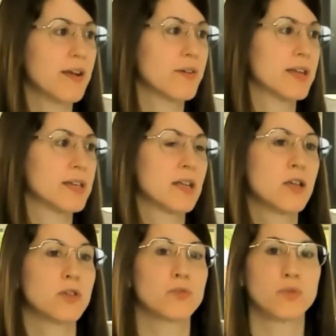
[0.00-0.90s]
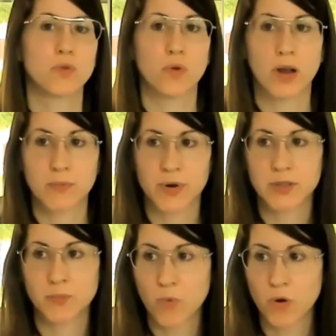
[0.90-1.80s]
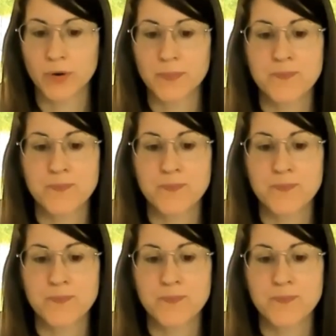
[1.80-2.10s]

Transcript: areas do you collaborate more?